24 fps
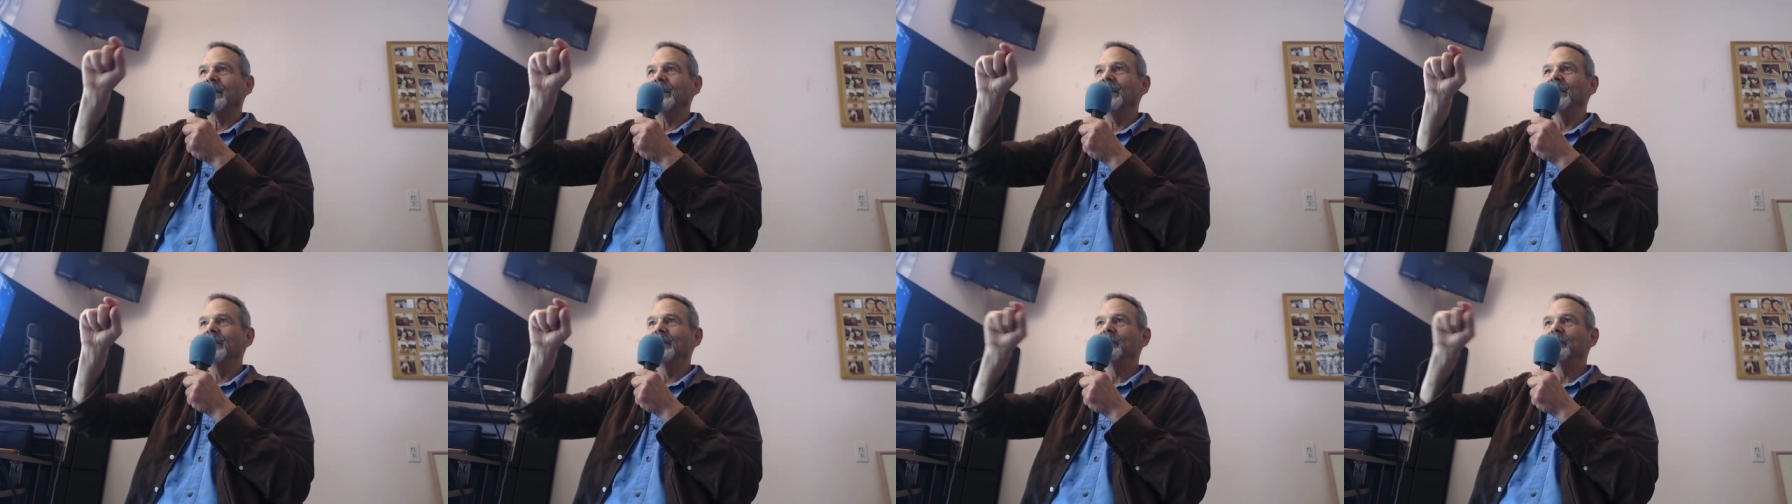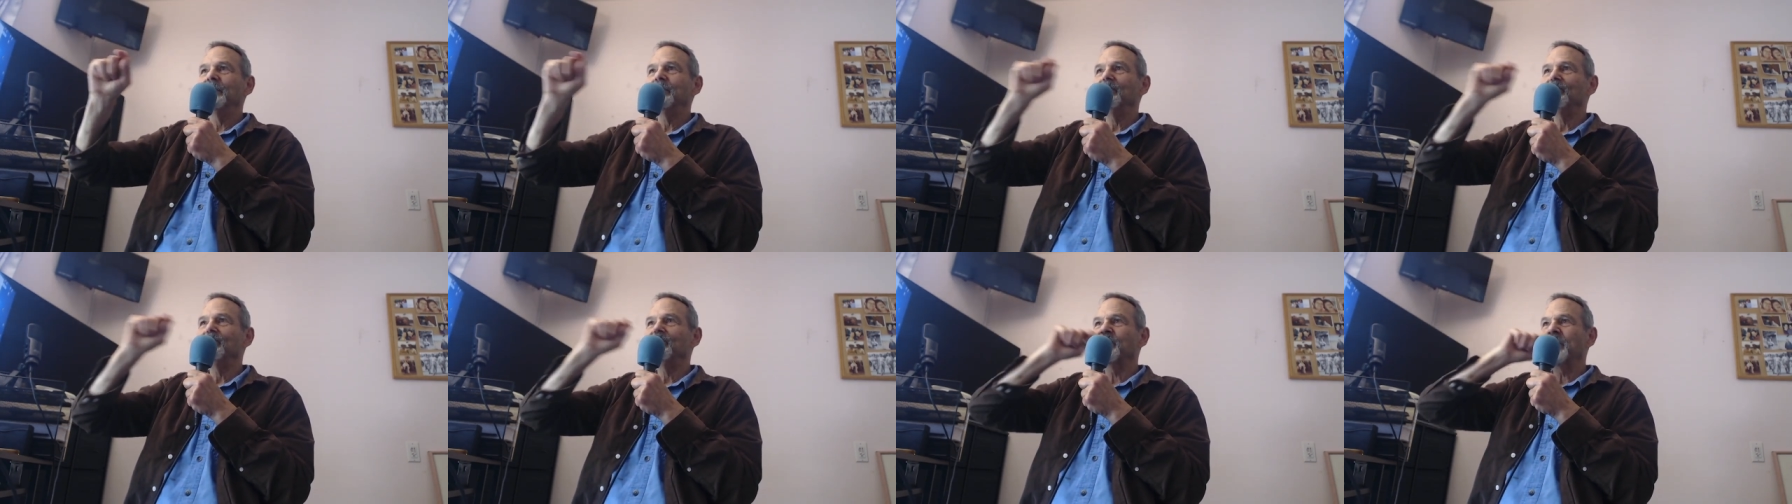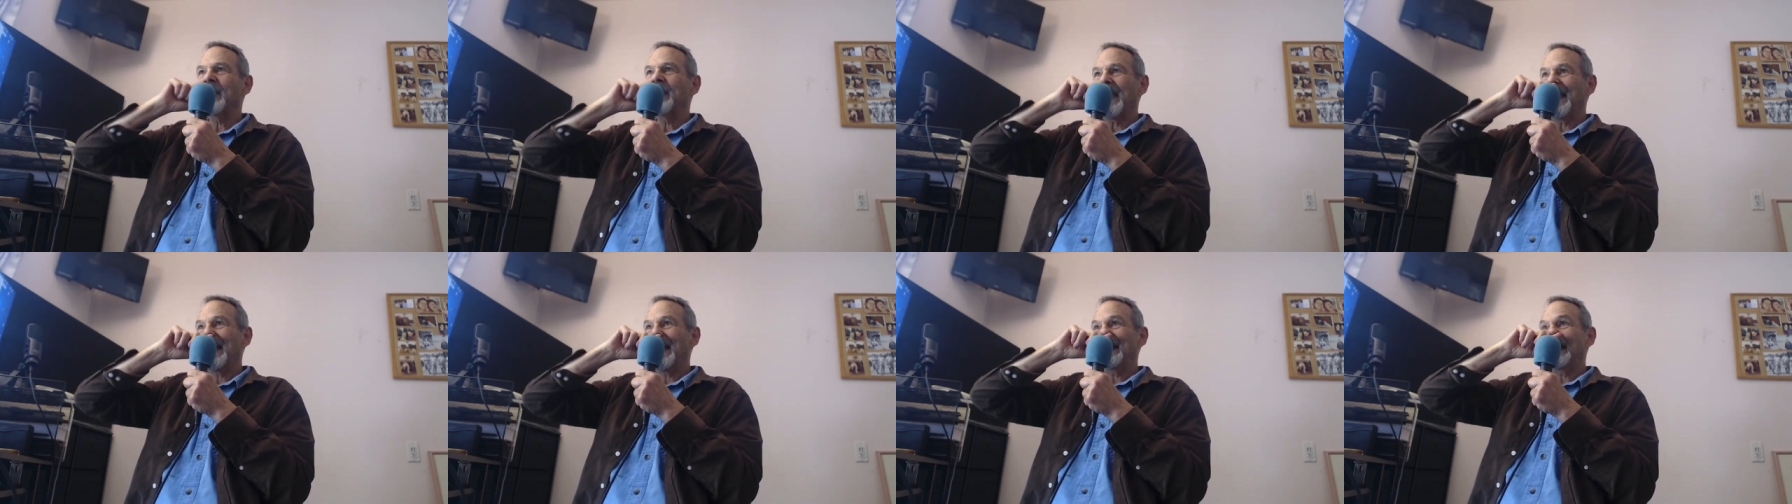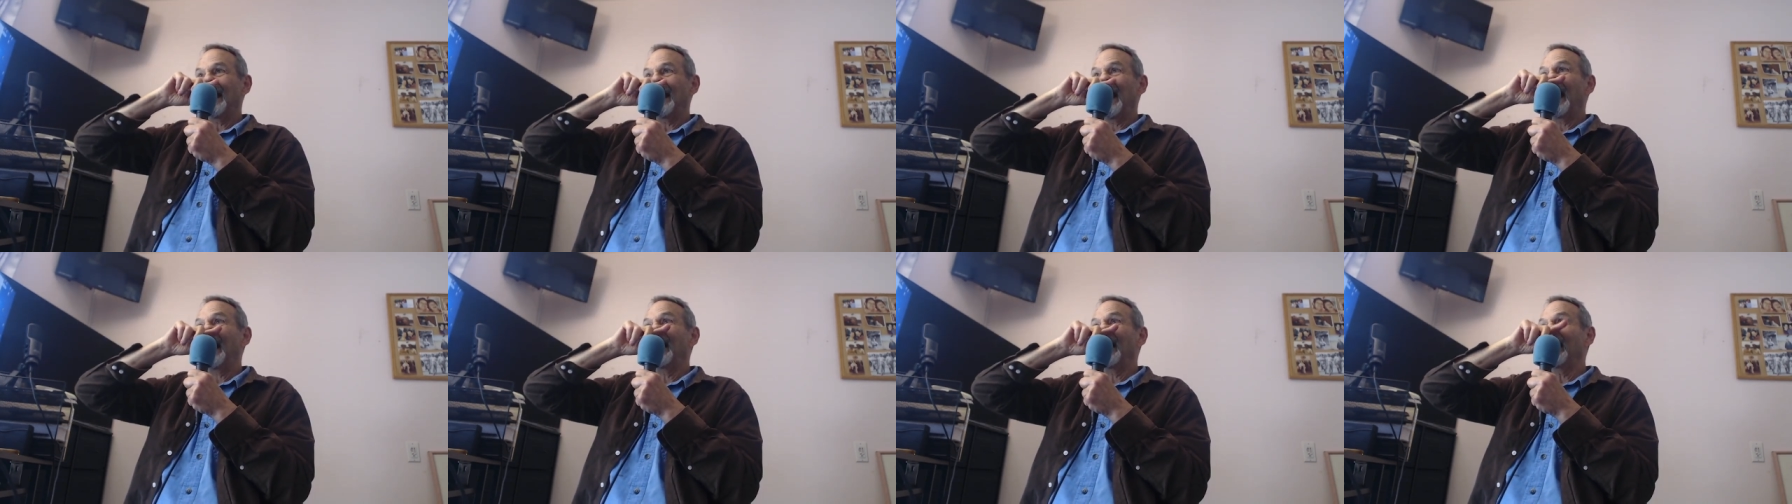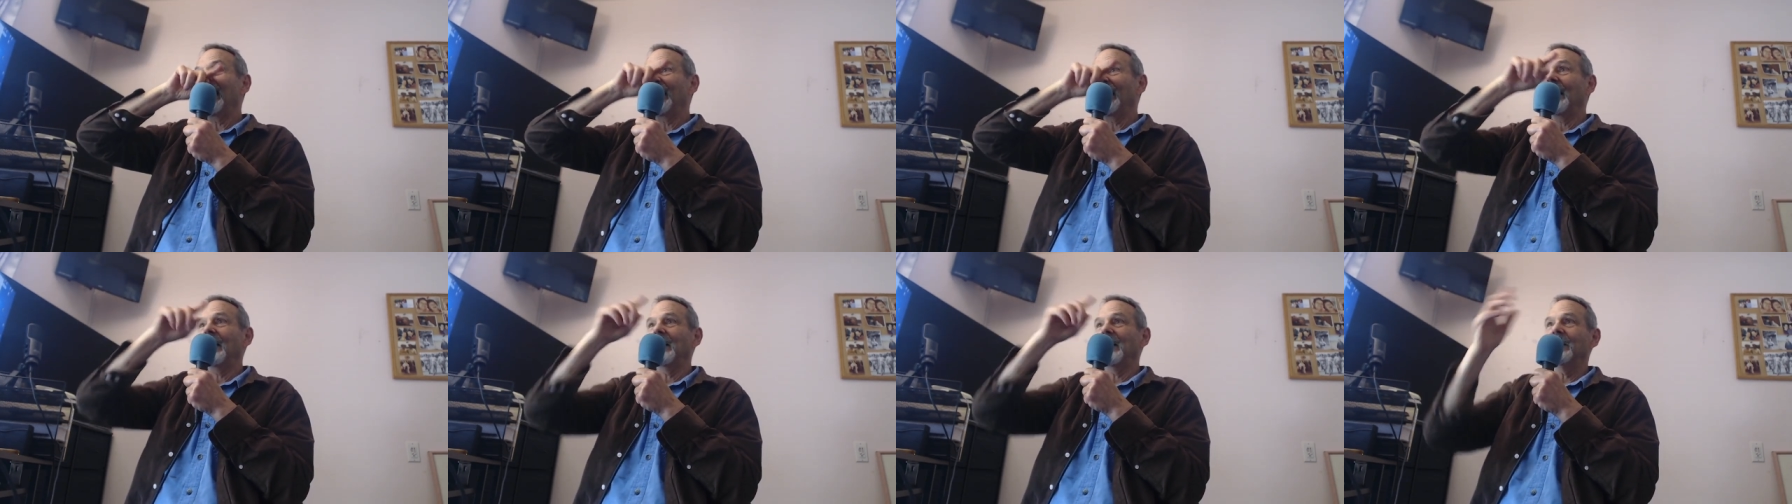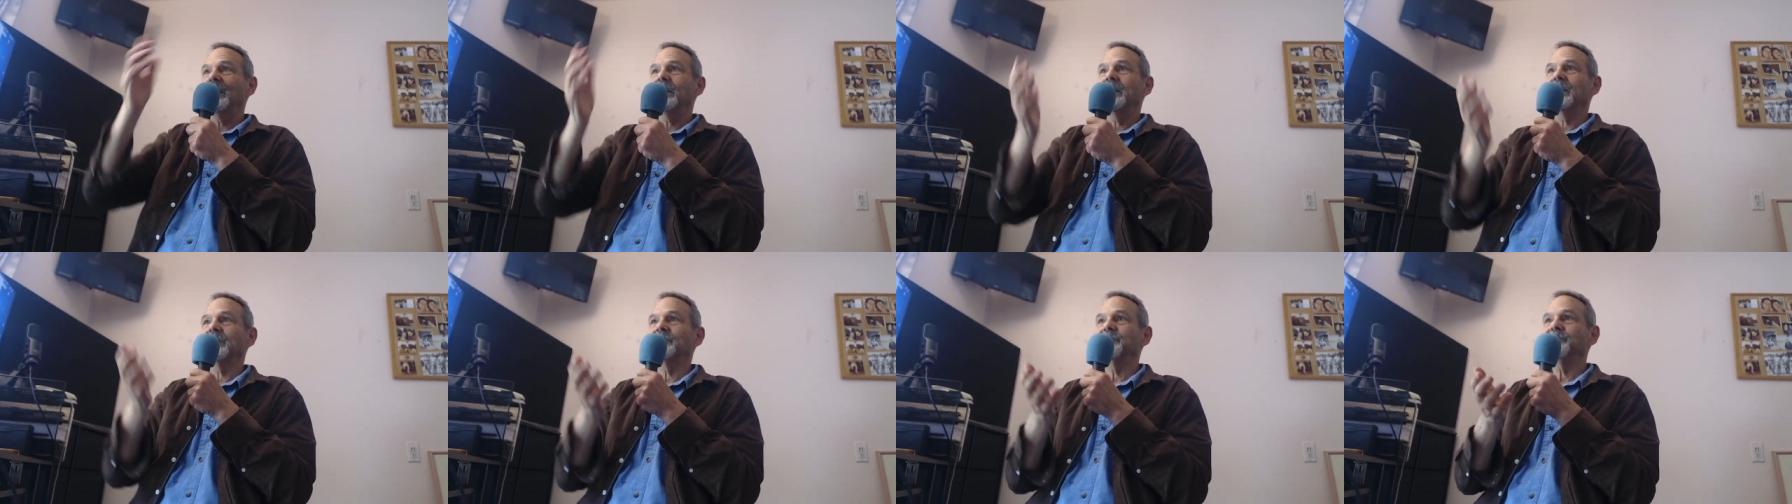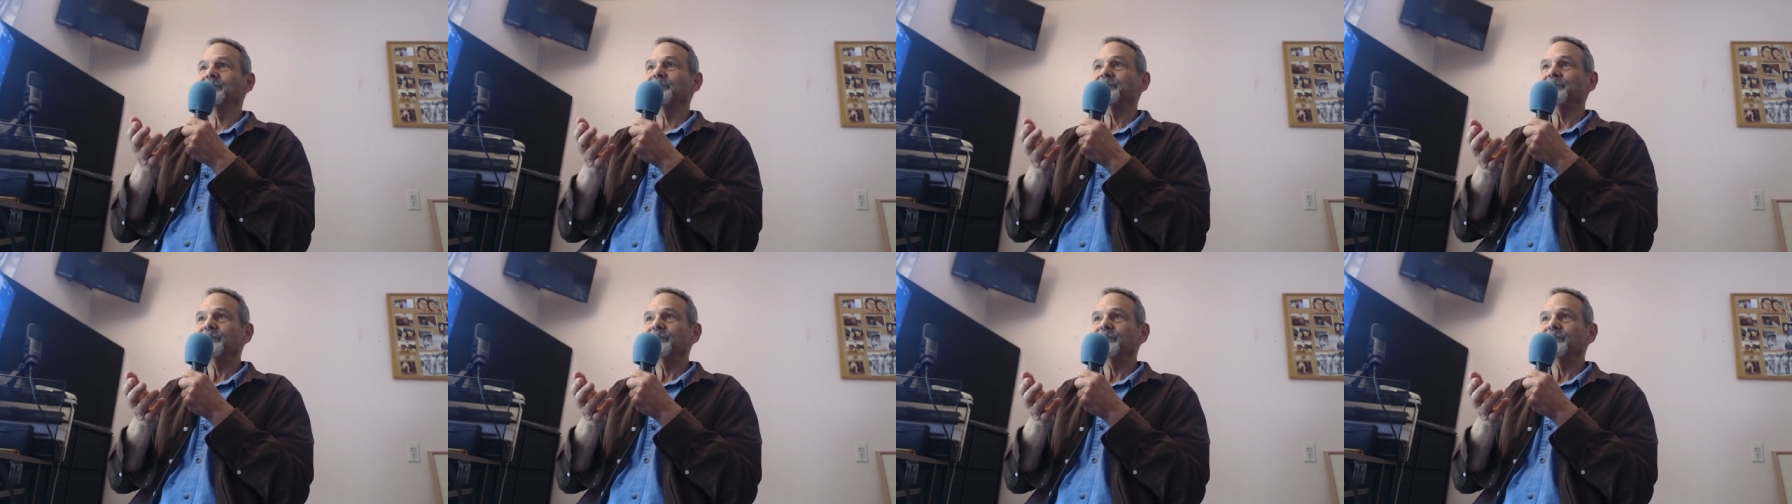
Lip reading: Mm-hmm. Yep, the long ones.